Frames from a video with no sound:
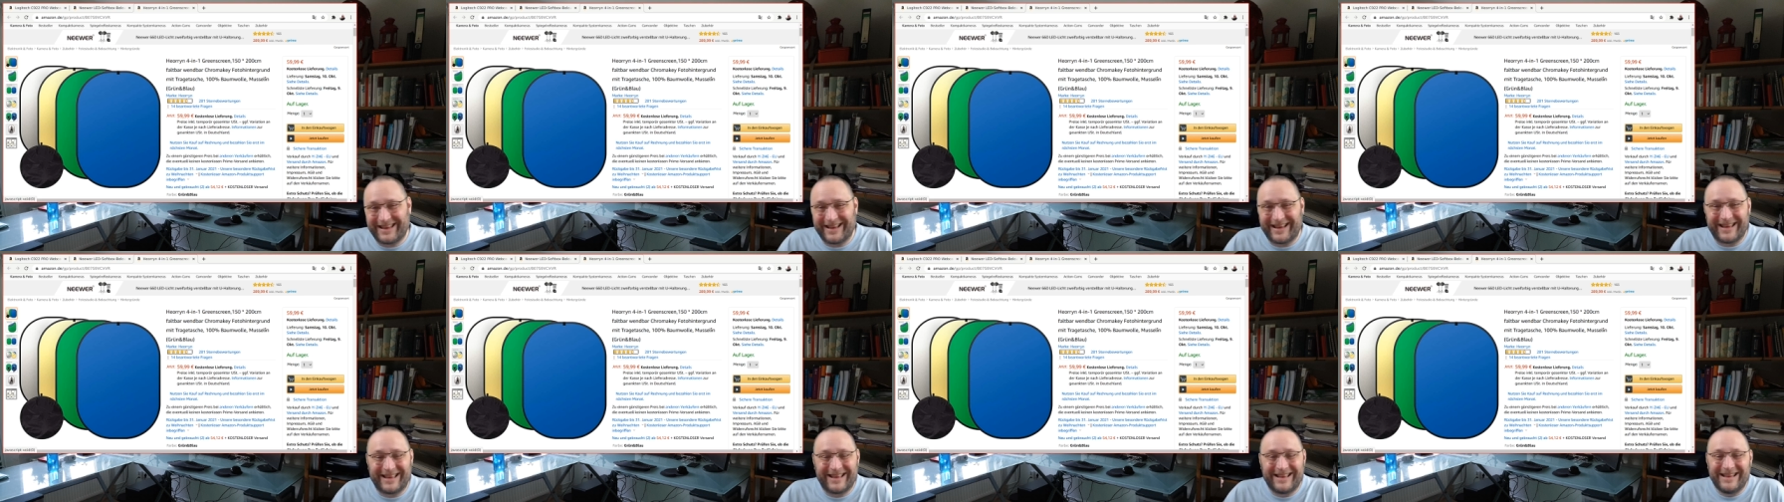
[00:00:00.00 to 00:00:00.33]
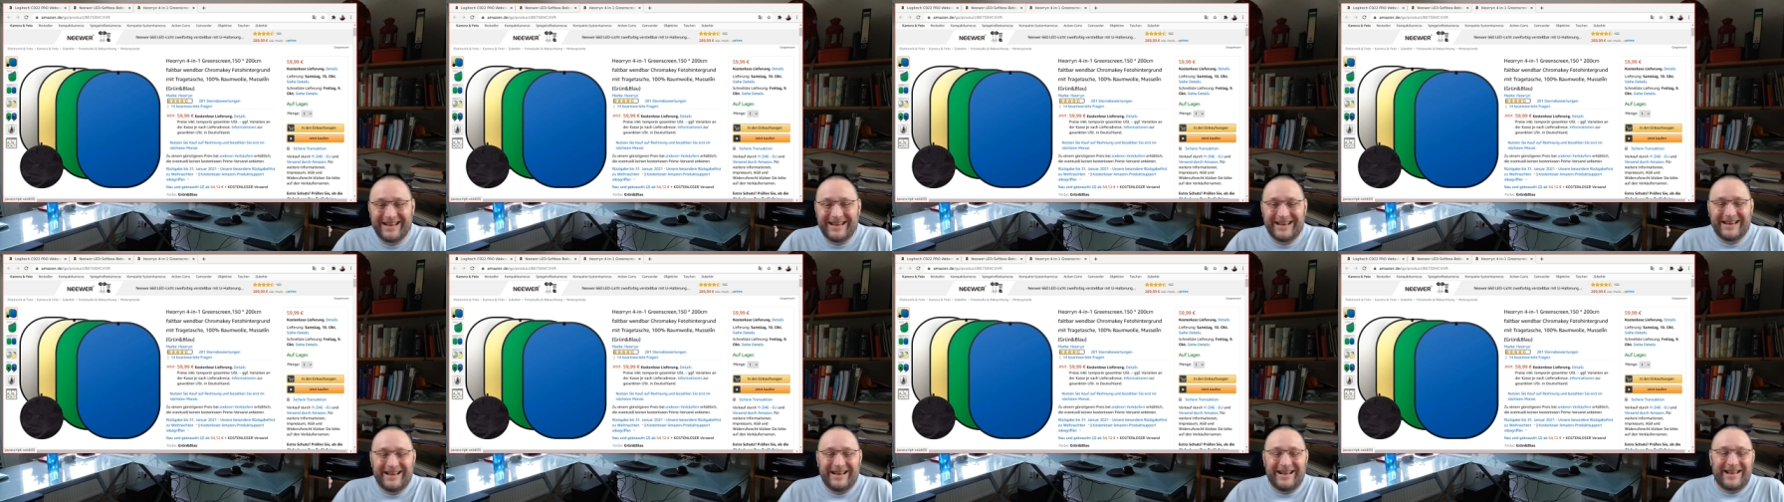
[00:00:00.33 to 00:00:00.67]
Uh,
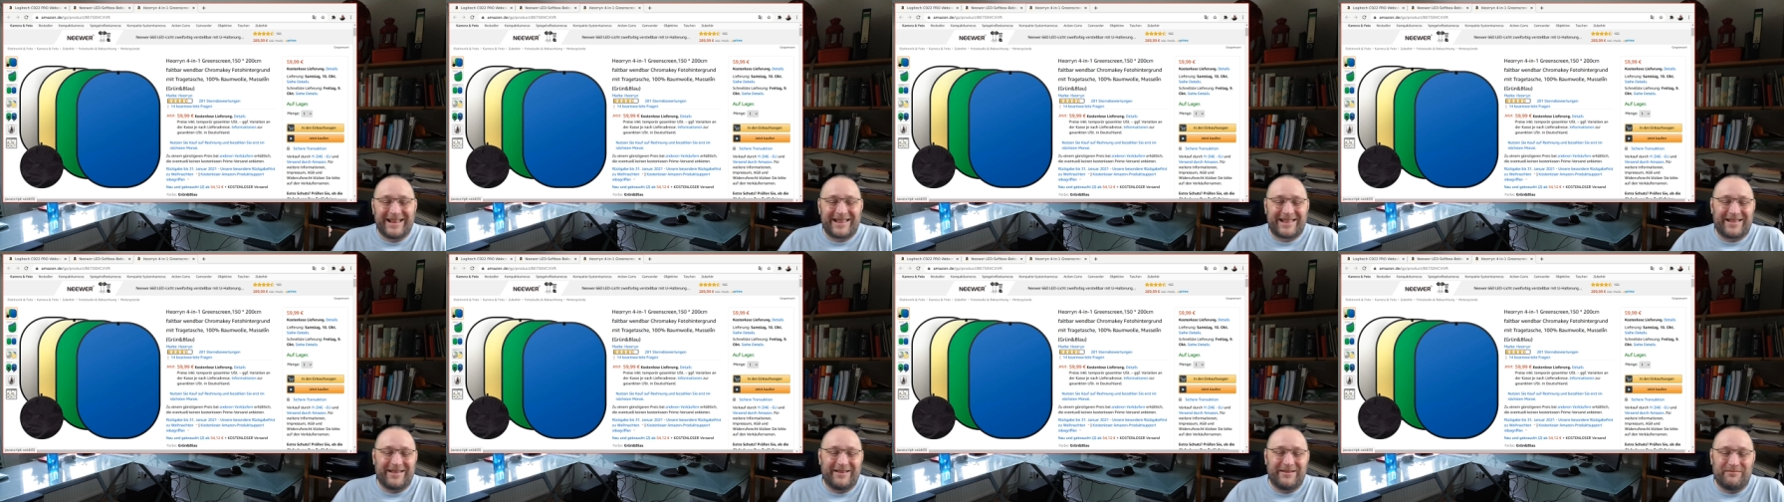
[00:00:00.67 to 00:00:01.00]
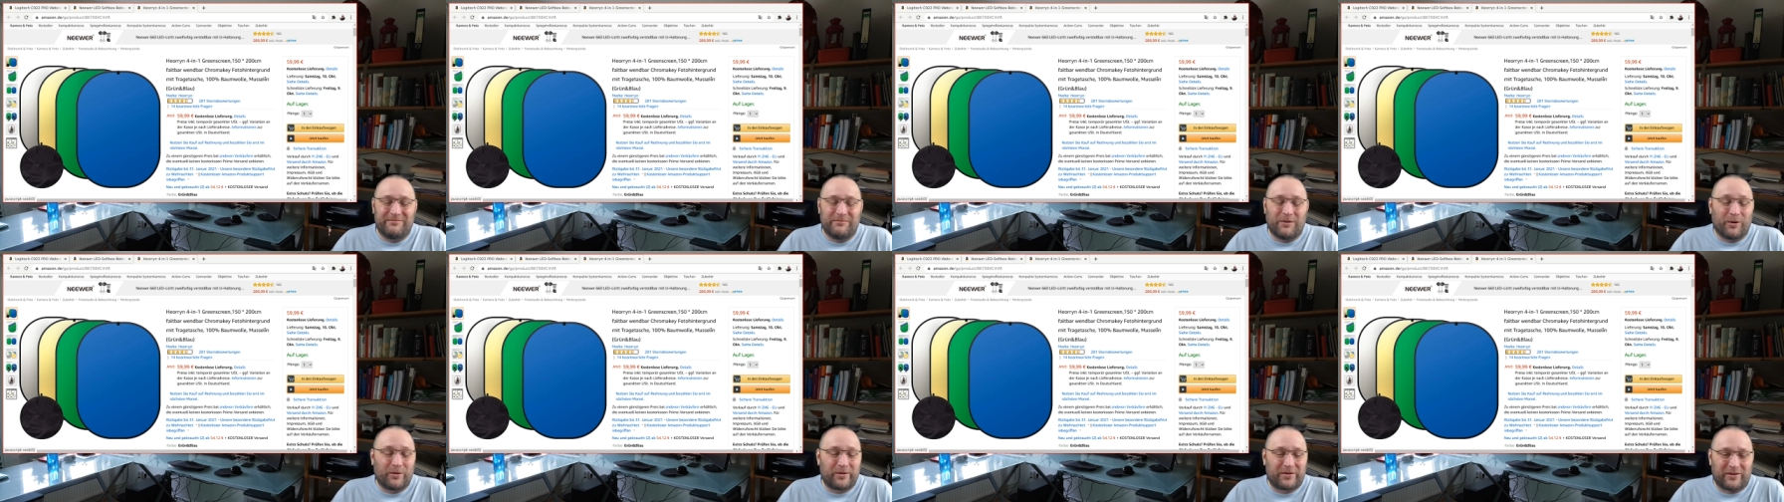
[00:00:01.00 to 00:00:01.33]
uh,
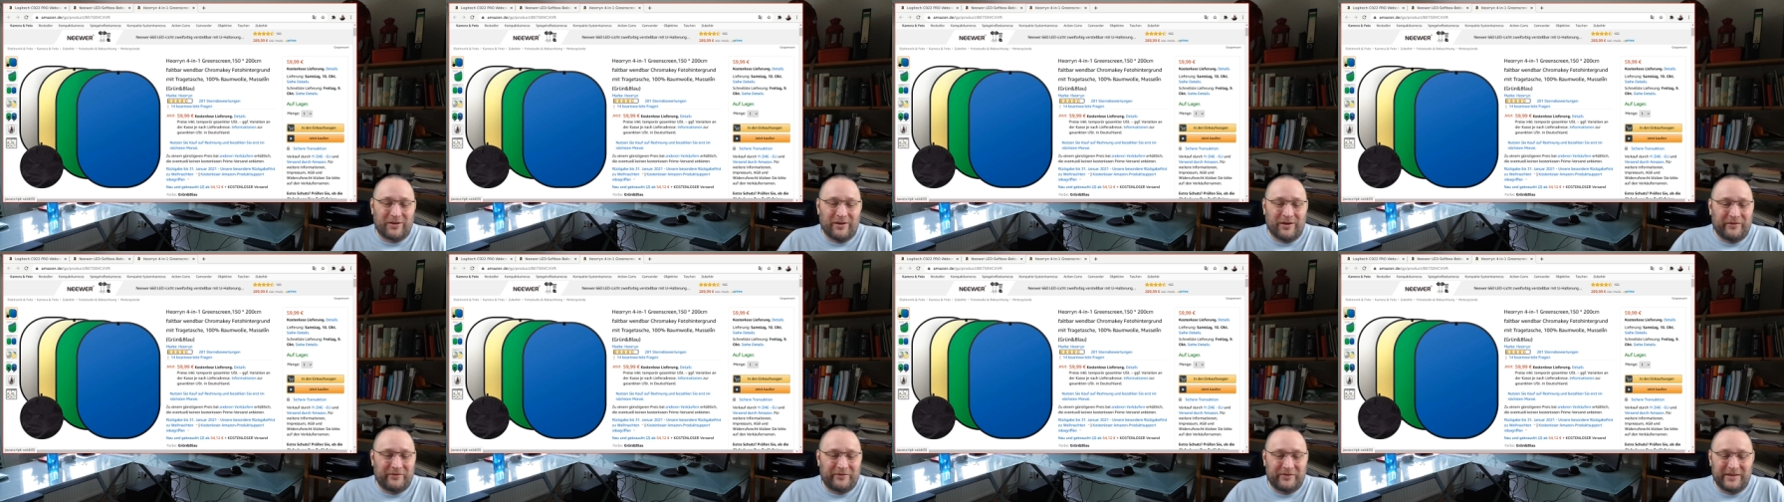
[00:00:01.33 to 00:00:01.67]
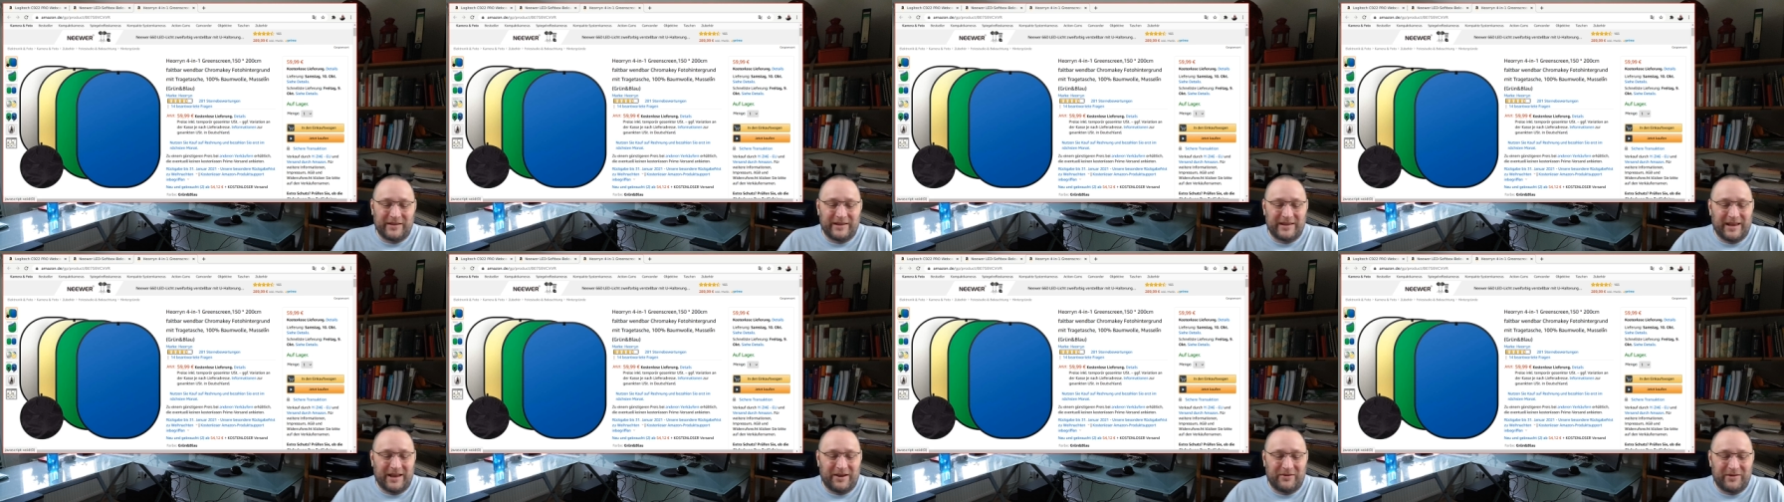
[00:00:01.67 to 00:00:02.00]
most
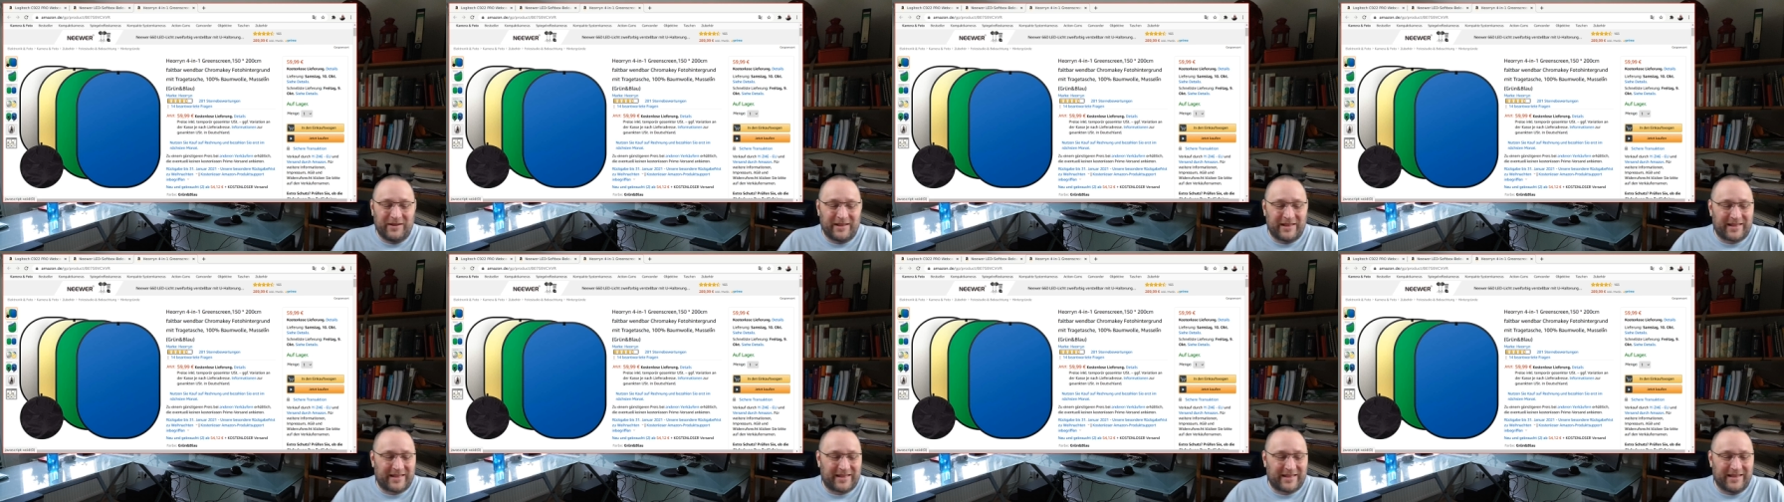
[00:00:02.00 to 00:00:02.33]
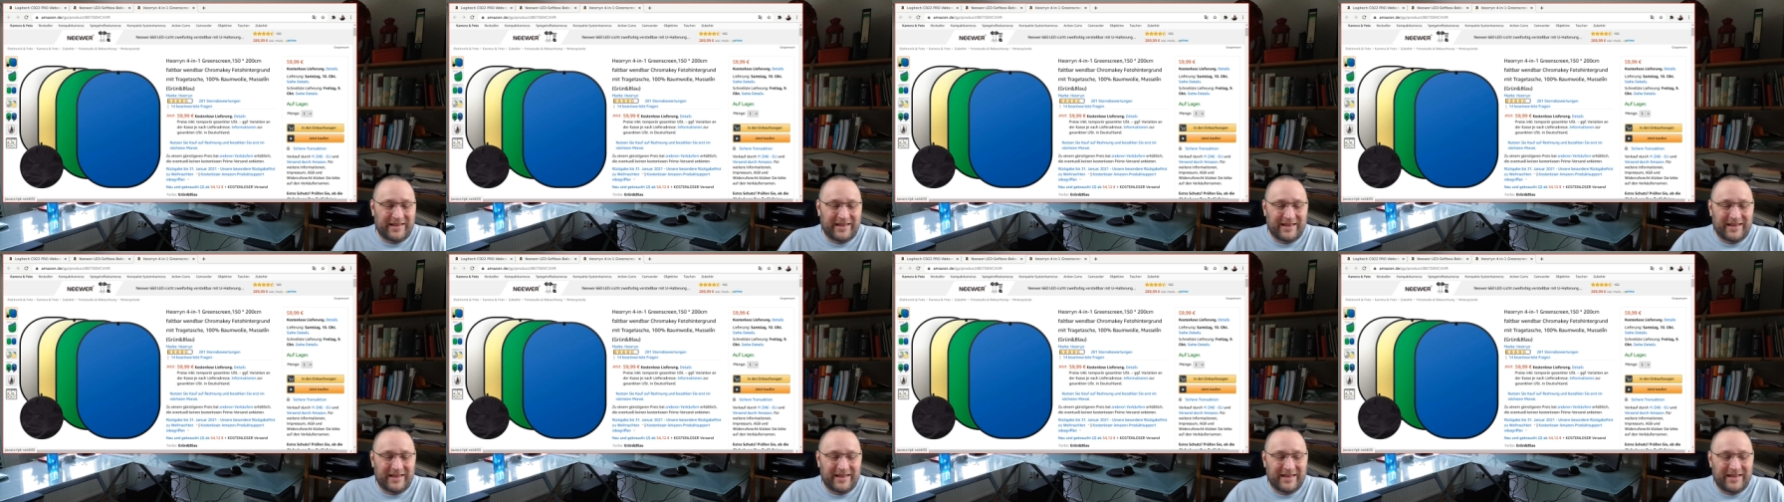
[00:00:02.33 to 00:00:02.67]
often there is
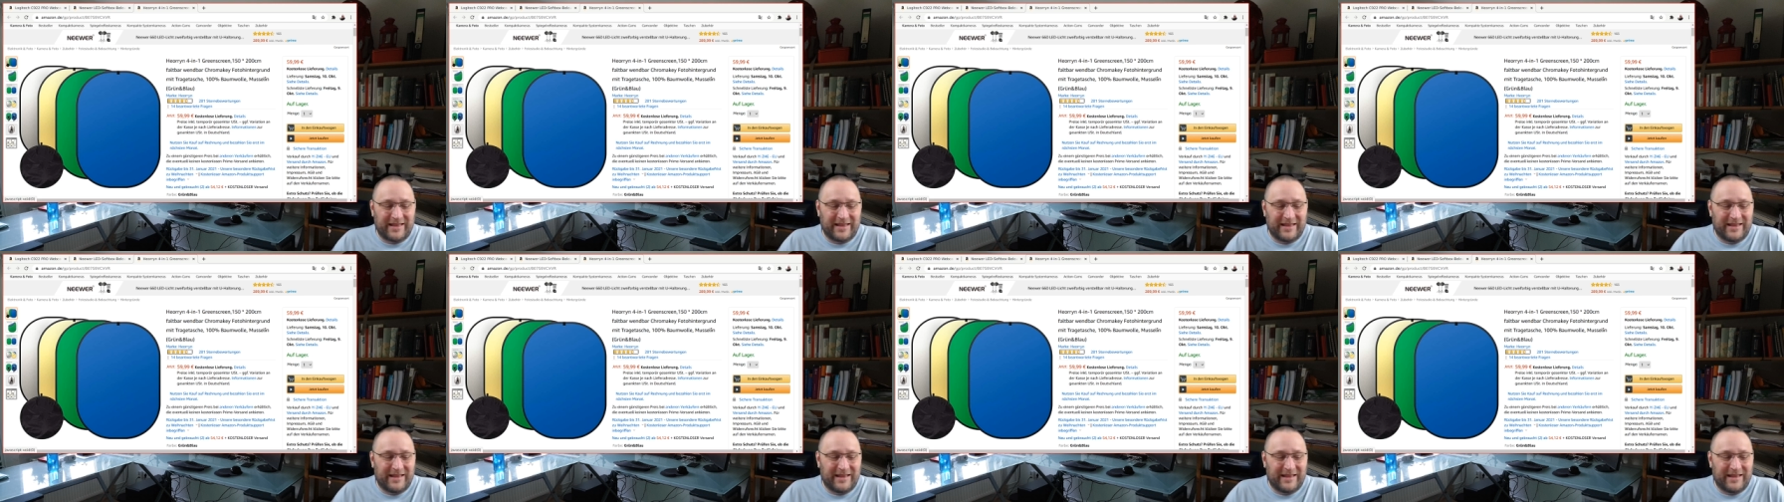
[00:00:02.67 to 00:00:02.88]
uh,